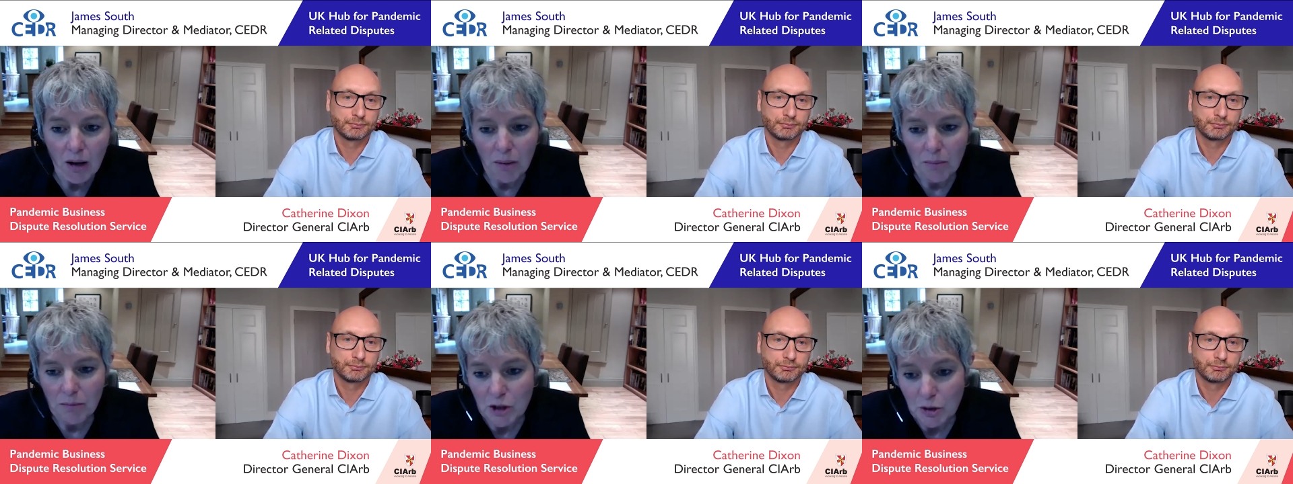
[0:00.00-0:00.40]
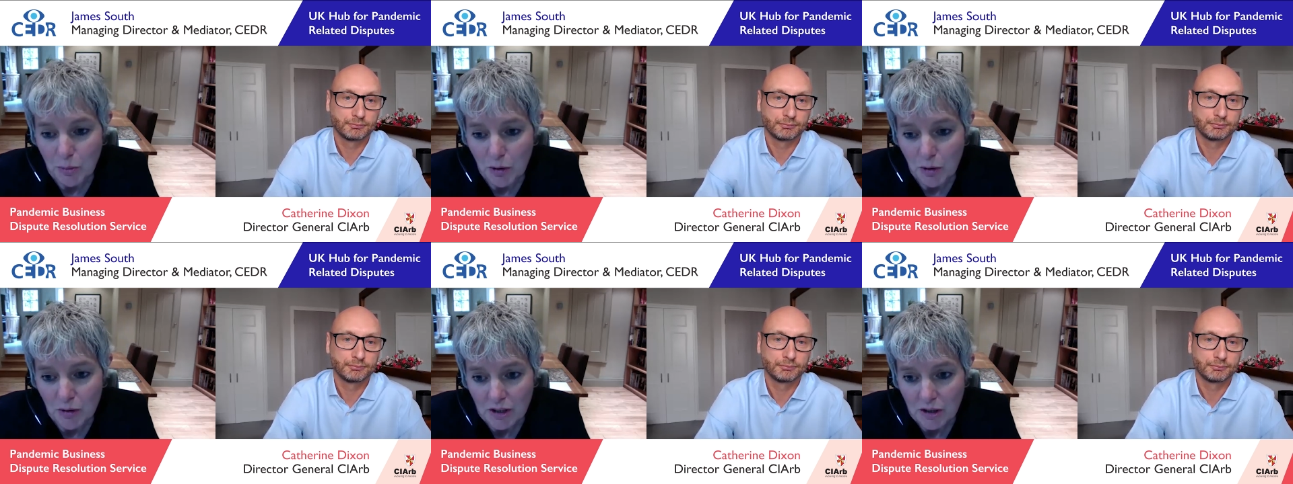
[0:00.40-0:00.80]

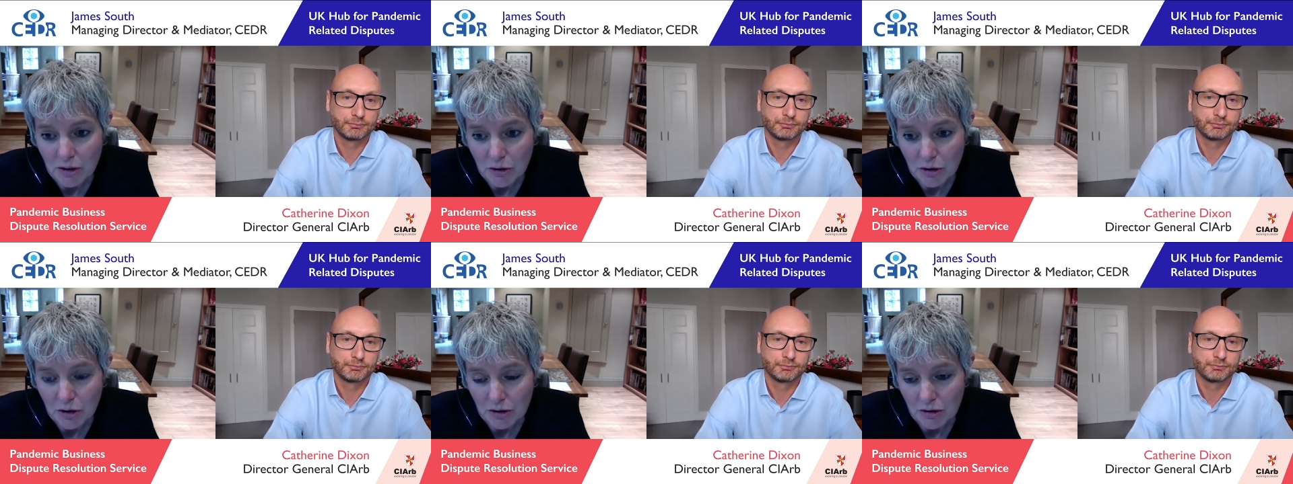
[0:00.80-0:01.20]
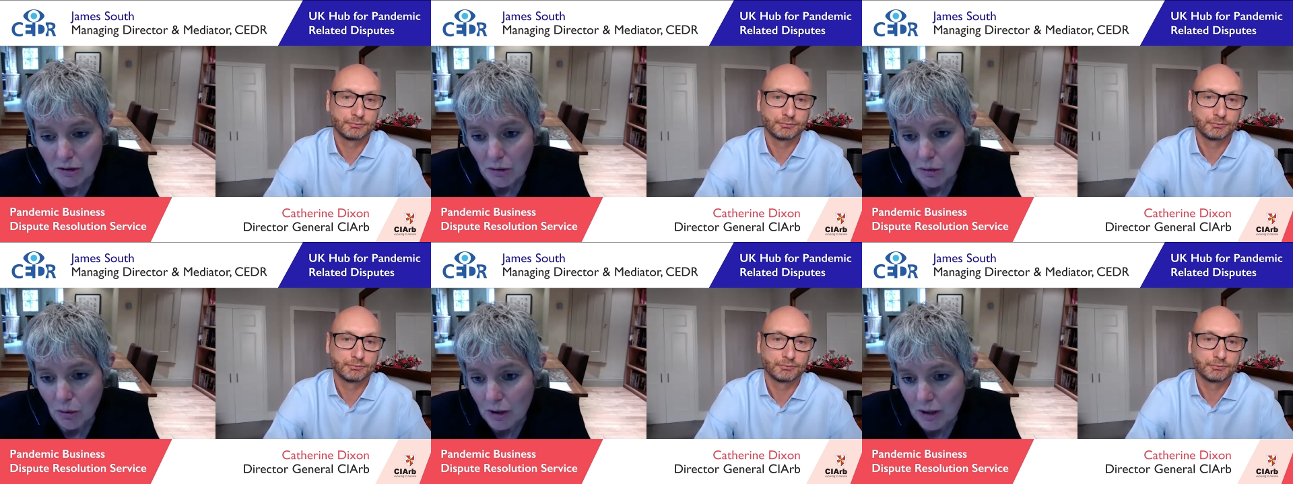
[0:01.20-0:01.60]
Speaker 1: dispute resolution
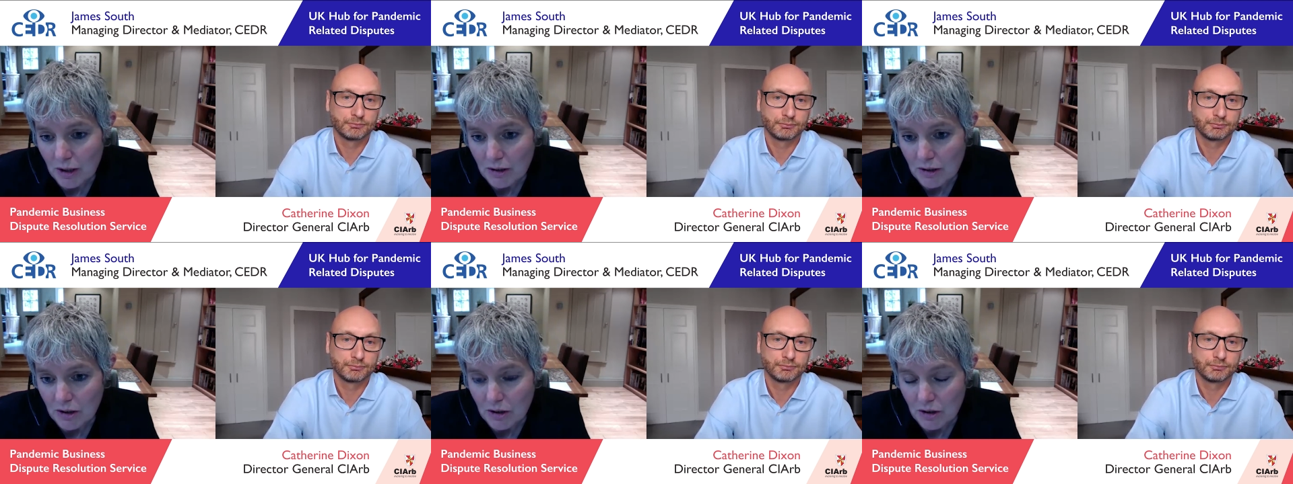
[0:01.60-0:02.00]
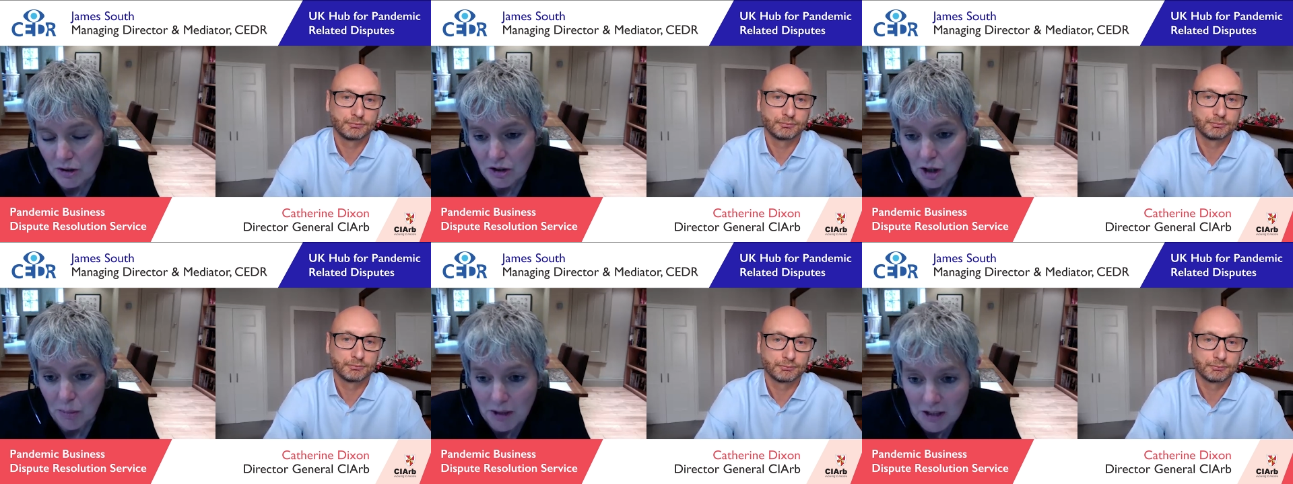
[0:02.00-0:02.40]
organisations
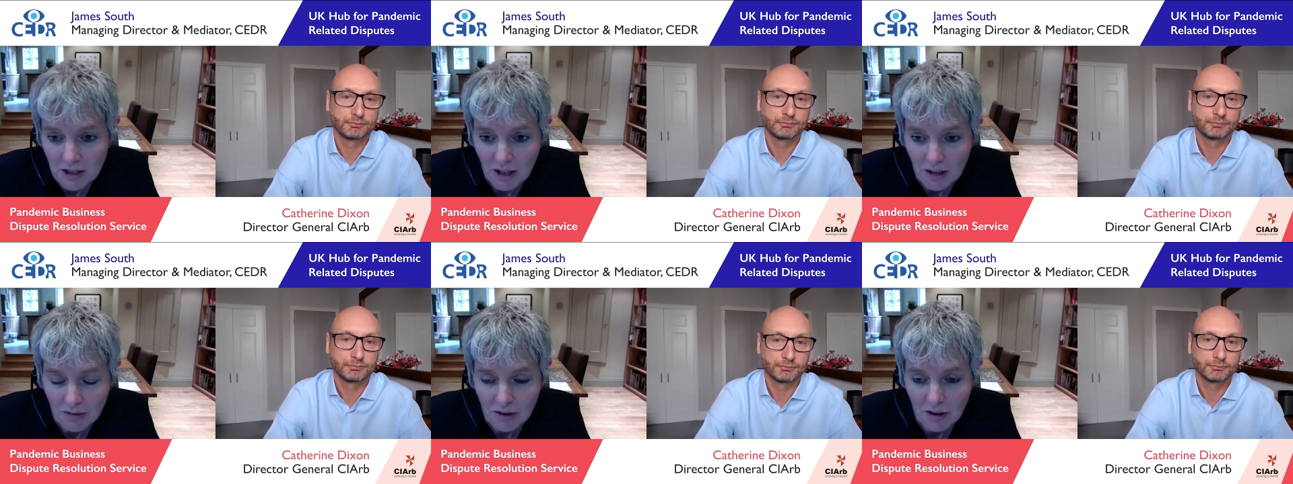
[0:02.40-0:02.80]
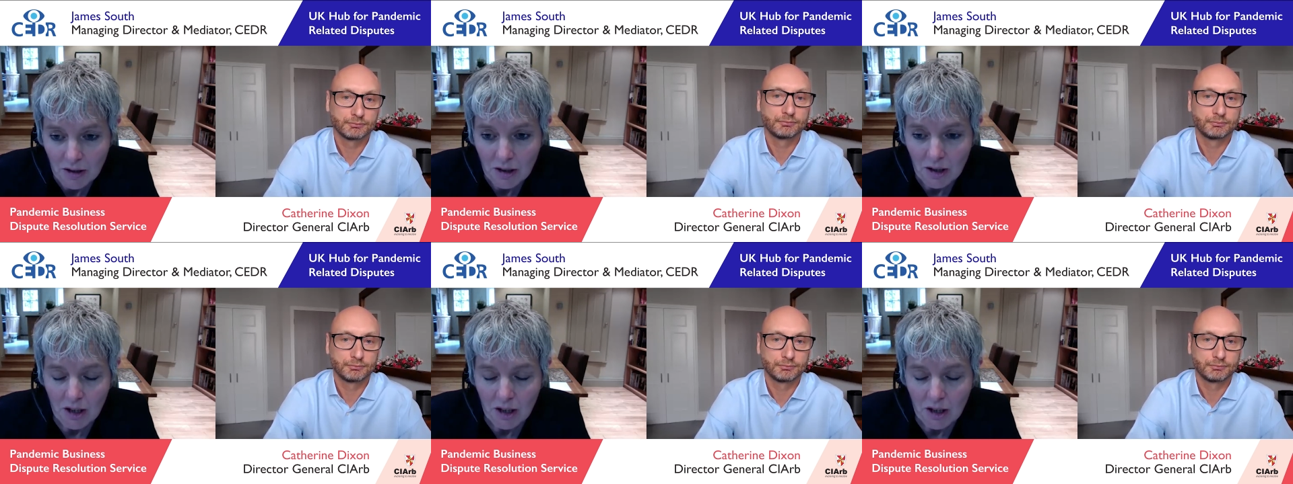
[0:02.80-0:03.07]
coming together